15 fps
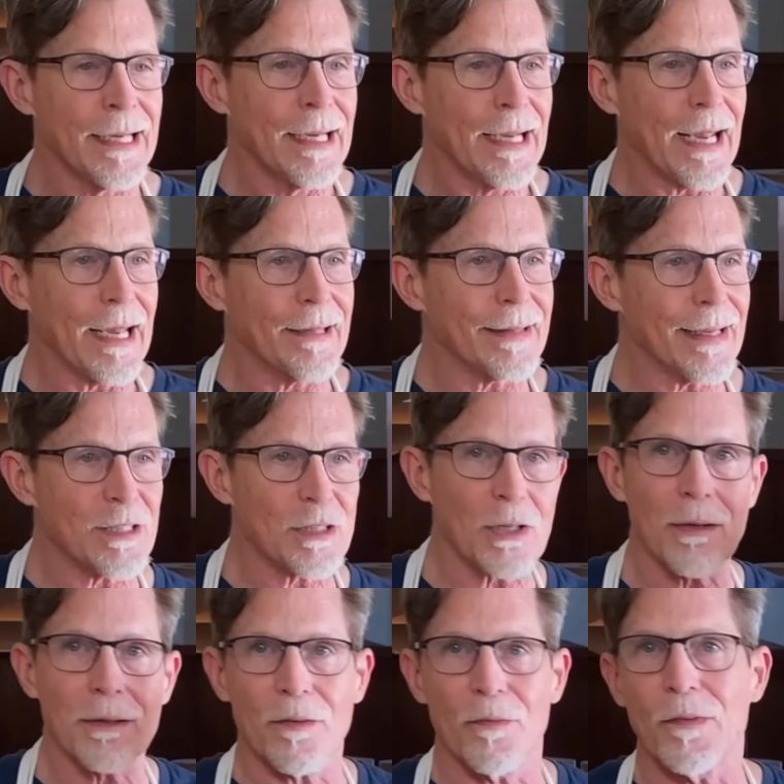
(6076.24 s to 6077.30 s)
And they
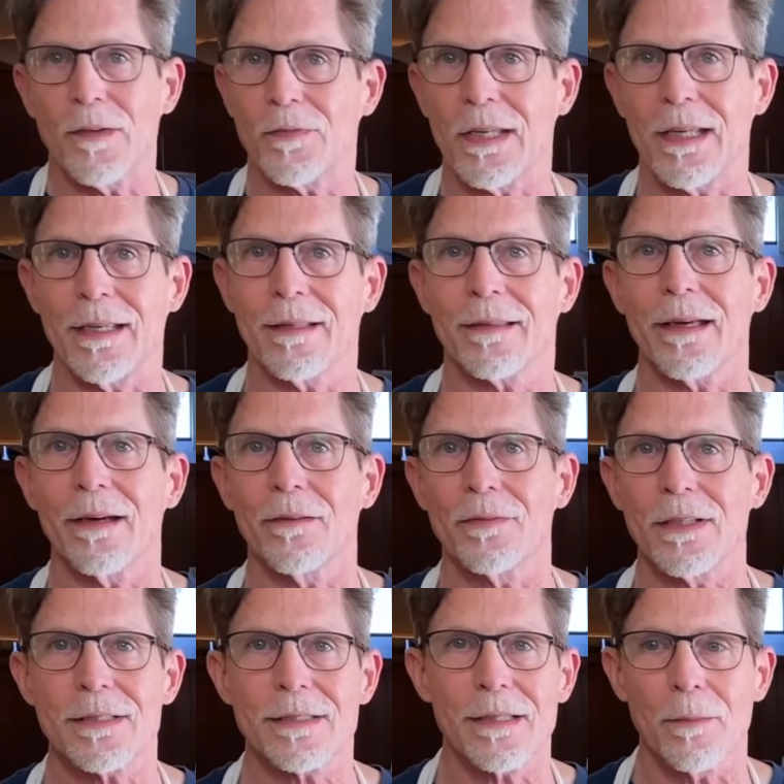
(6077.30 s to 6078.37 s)
start the 15th of
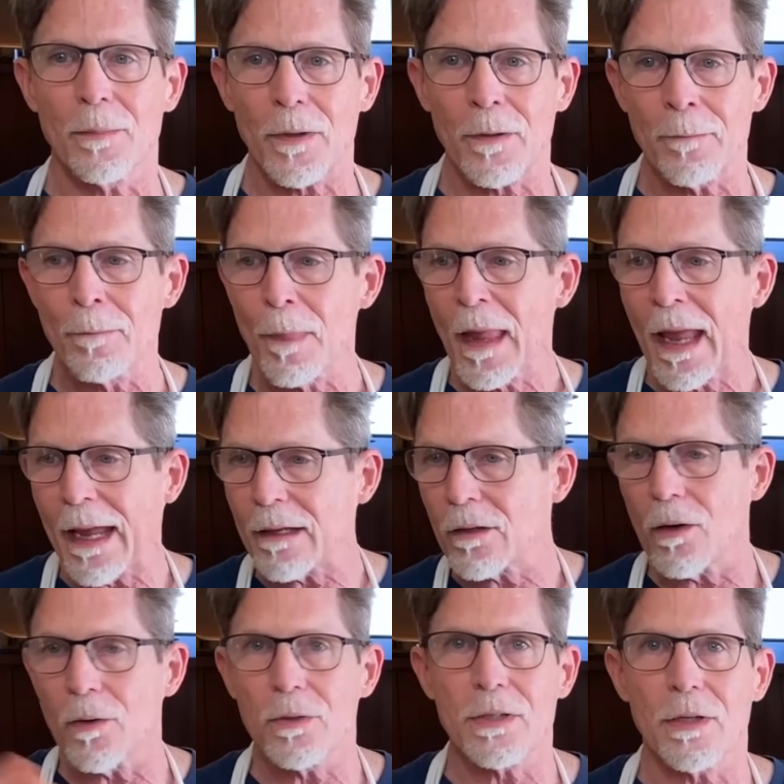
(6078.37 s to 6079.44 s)
December and
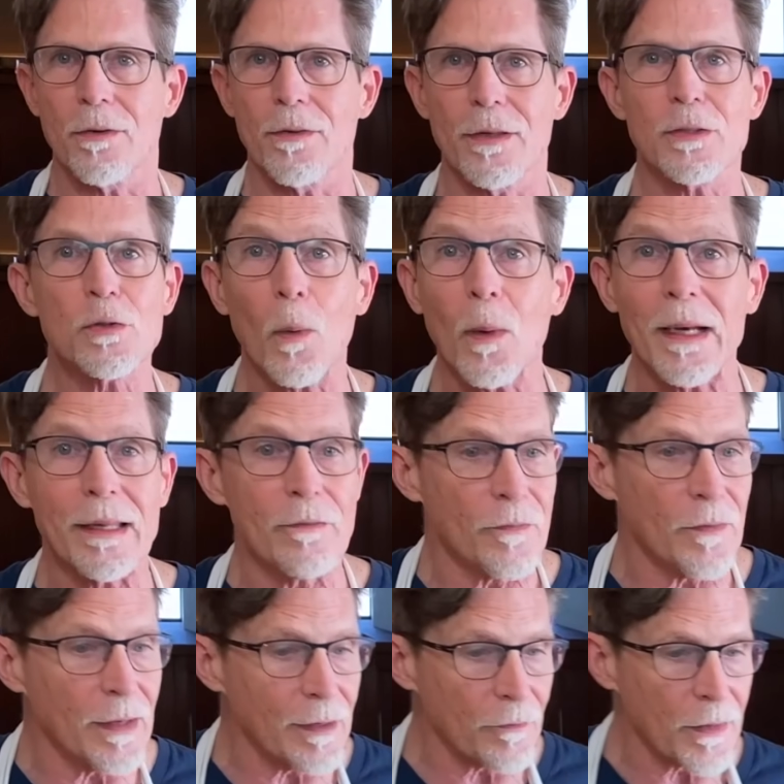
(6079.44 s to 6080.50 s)
go till the
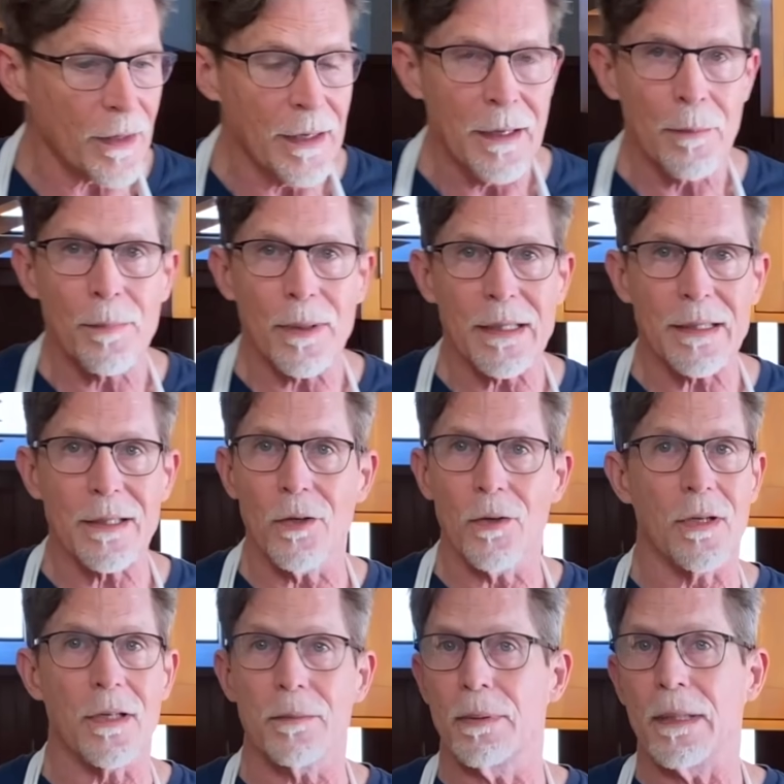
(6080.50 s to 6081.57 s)
25th, but you
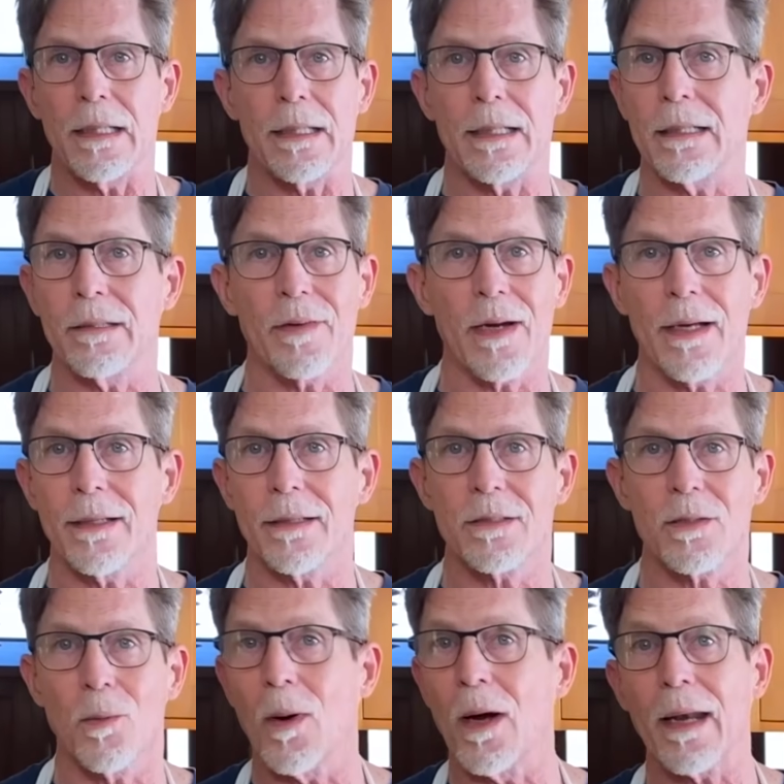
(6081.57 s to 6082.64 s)
could be invited to
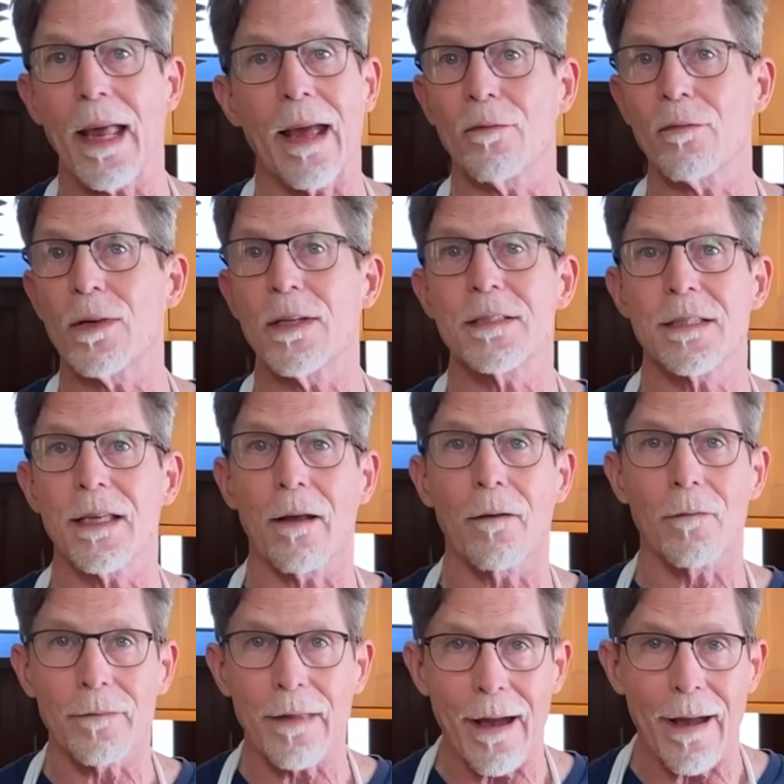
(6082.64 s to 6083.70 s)
one every single
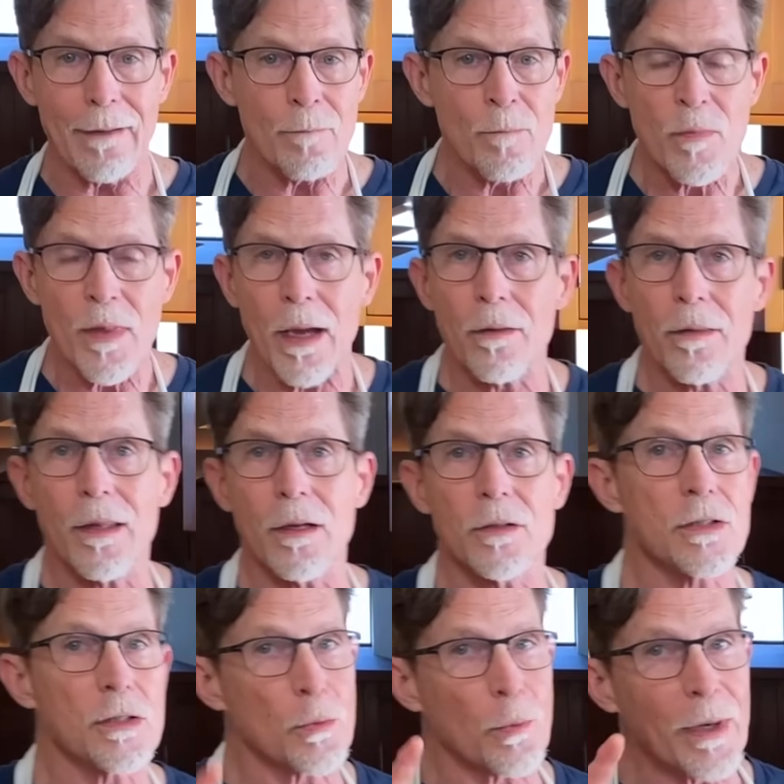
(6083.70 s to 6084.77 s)
night. Now, there's
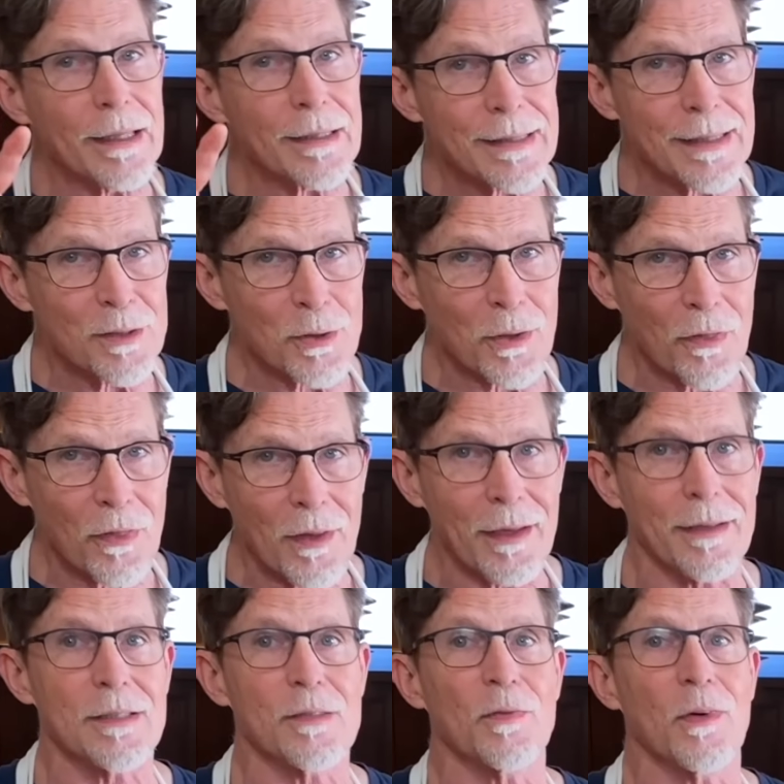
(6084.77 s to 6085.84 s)
three essential
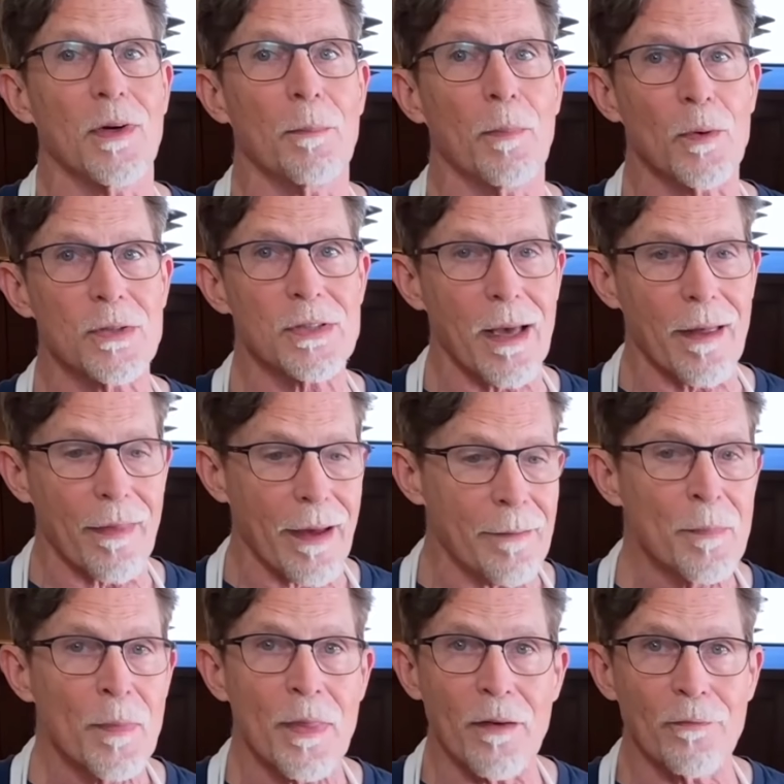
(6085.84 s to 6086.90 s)
things for a posada.
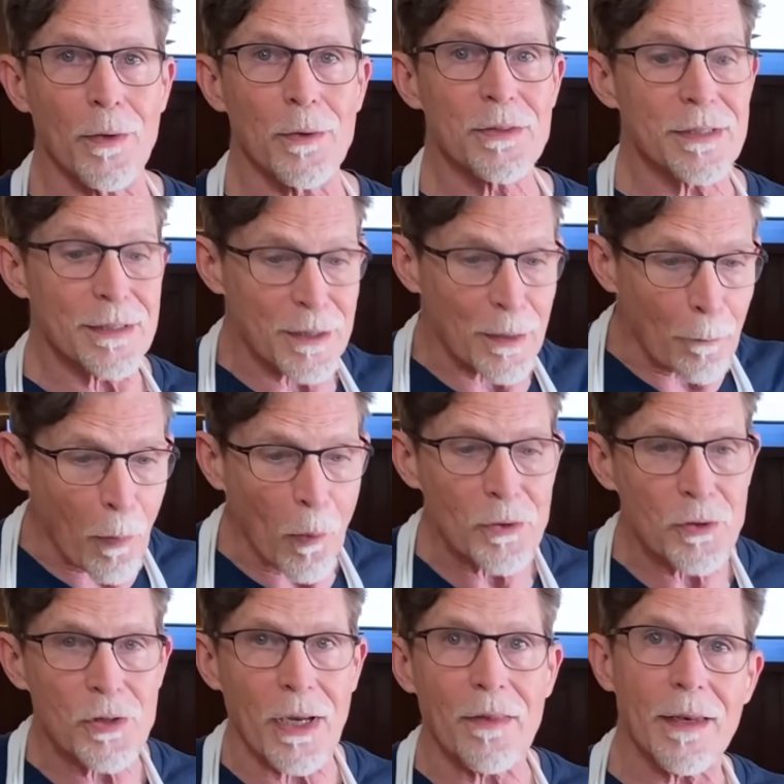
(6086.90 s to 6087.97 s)
The first is the
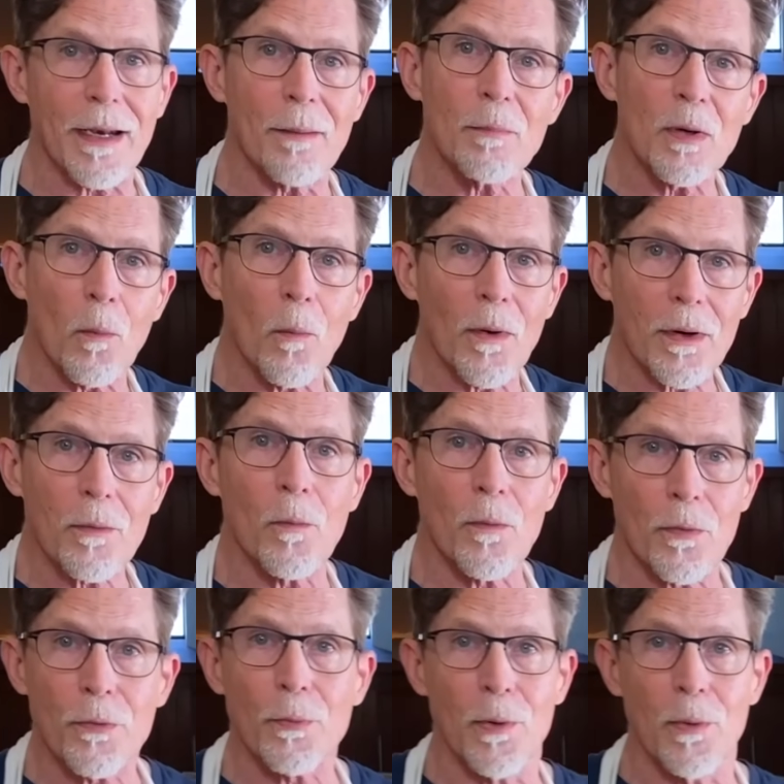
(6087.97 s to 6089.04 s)
ponche that I'm going to work
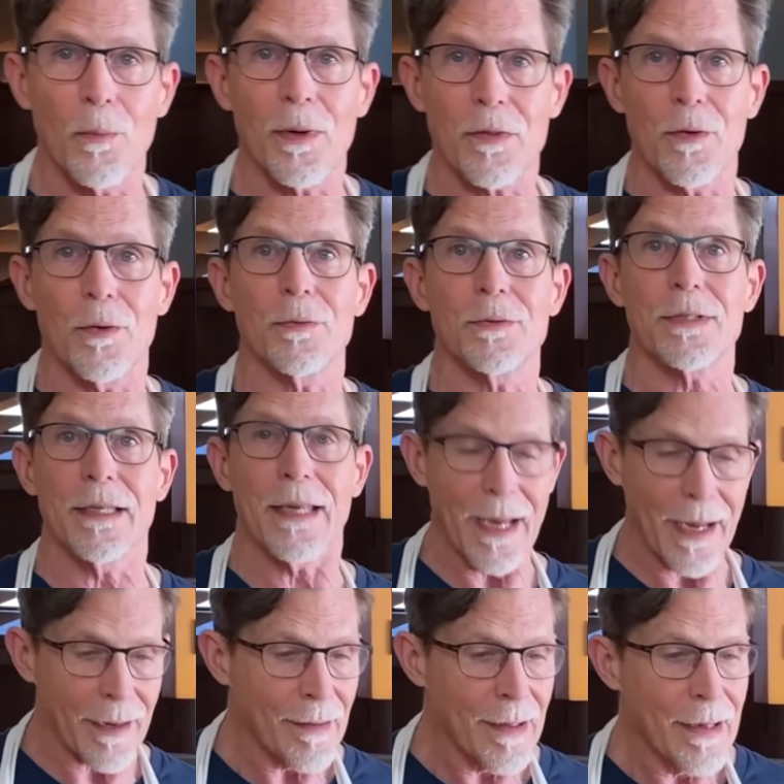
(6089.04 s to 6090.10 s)
through with you
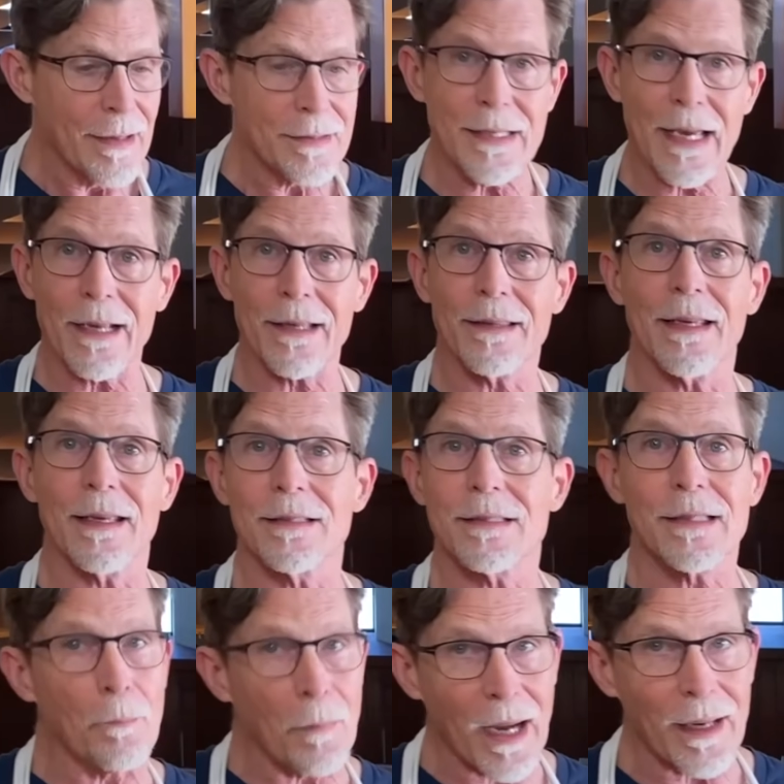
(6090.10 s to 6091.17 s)
today. Second thing is
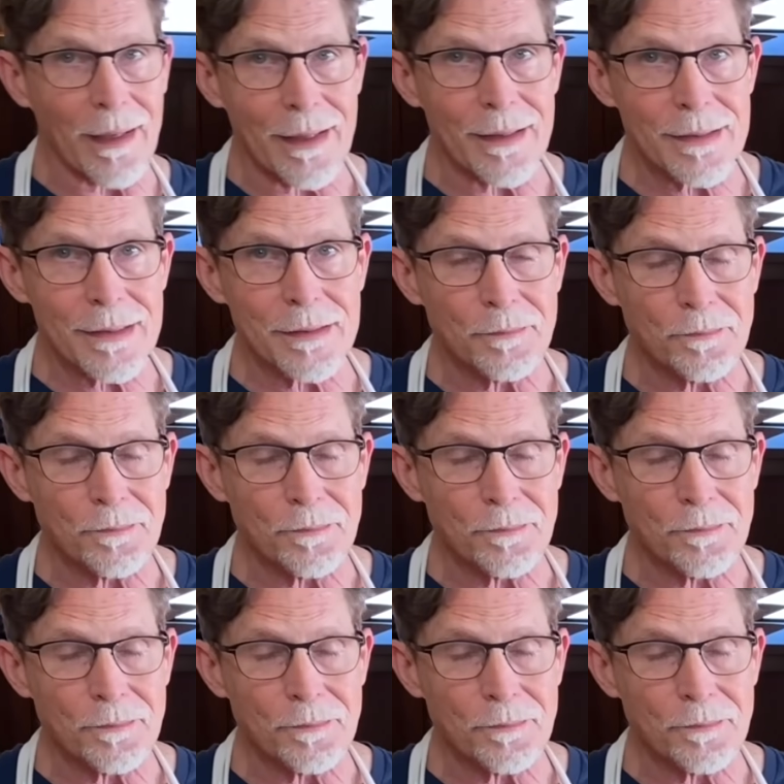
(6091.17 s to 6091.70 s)
tamales.